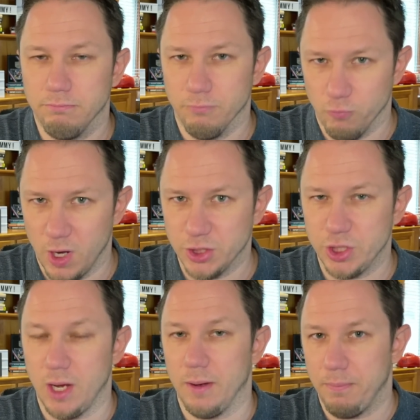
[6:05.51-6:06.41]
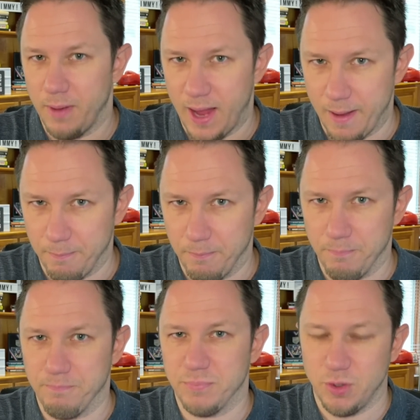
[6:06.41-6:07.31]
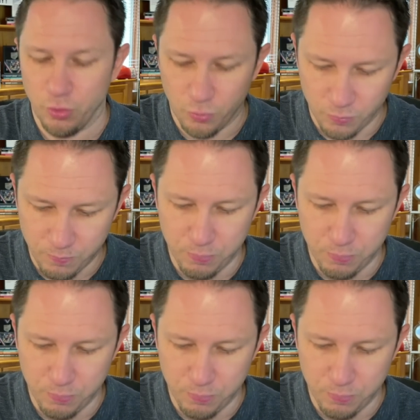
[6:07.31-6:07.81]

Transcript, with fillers: Russia and to